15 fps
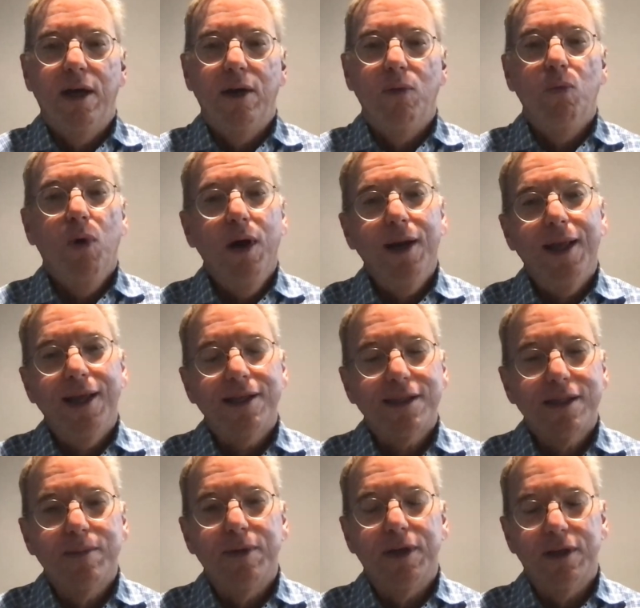One
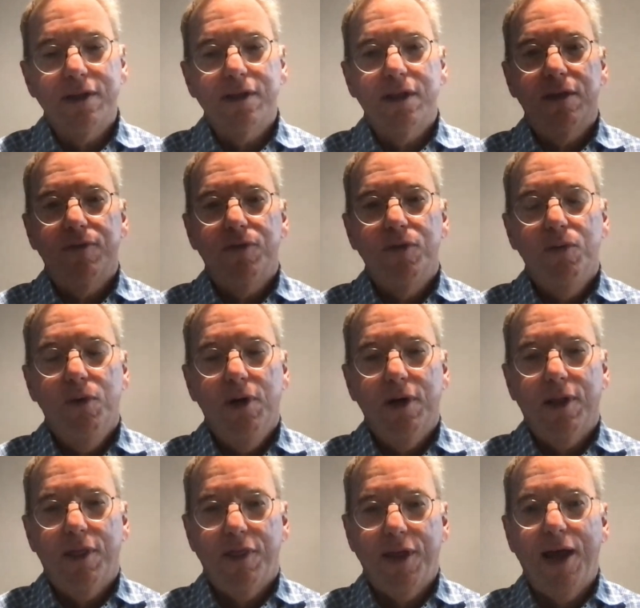estimate is that if you
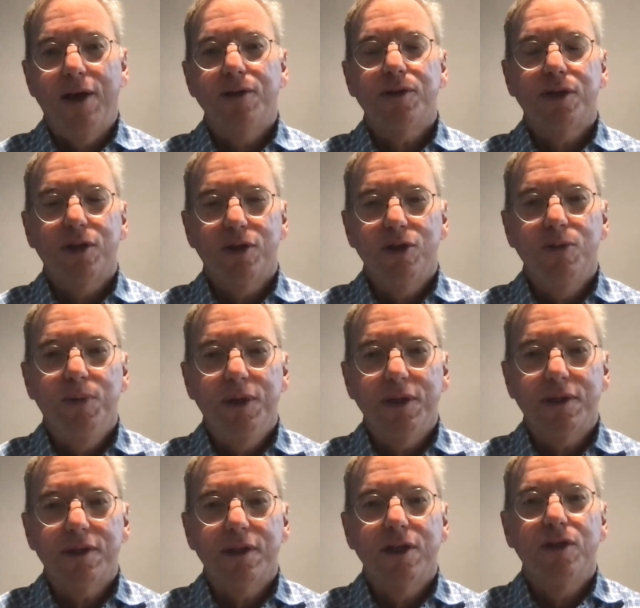want 1,000
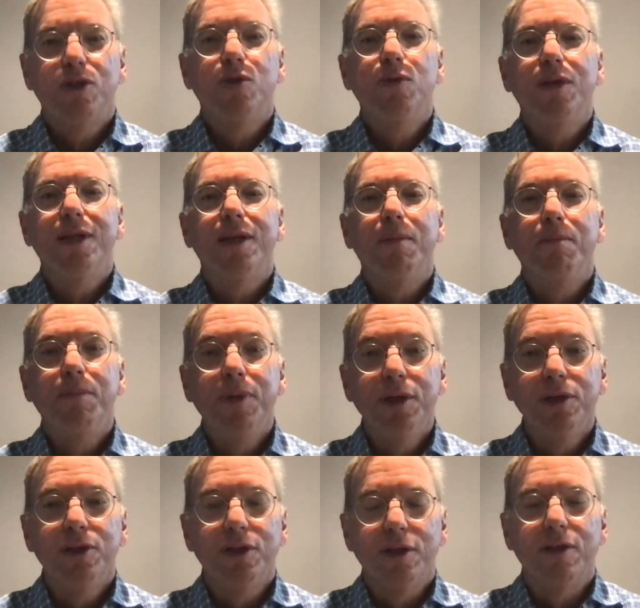qubits, you need
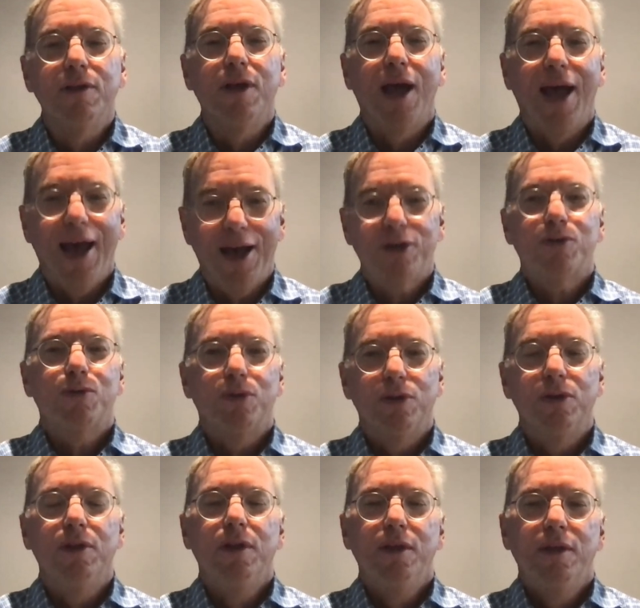1,000,000
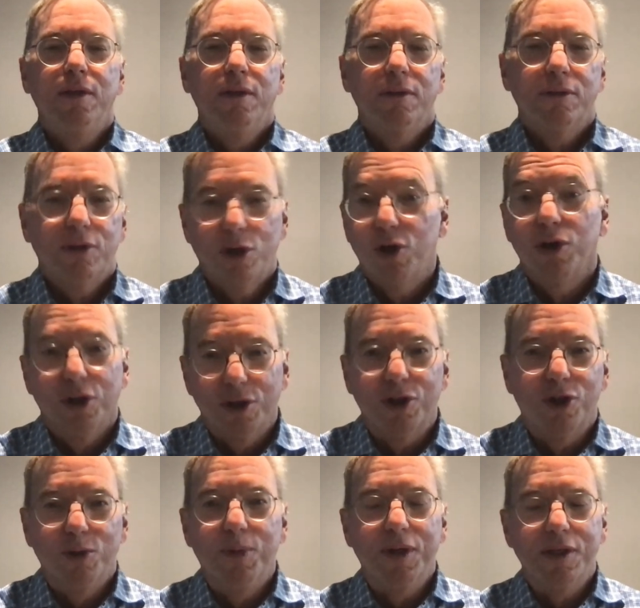actual current
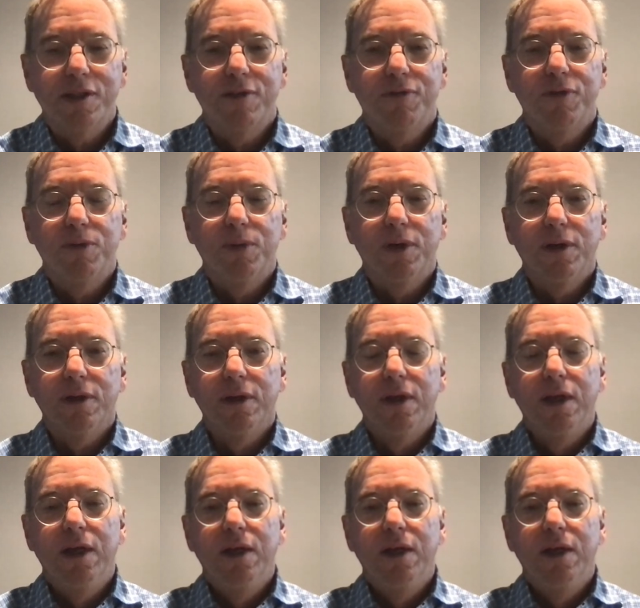qubits, if you will.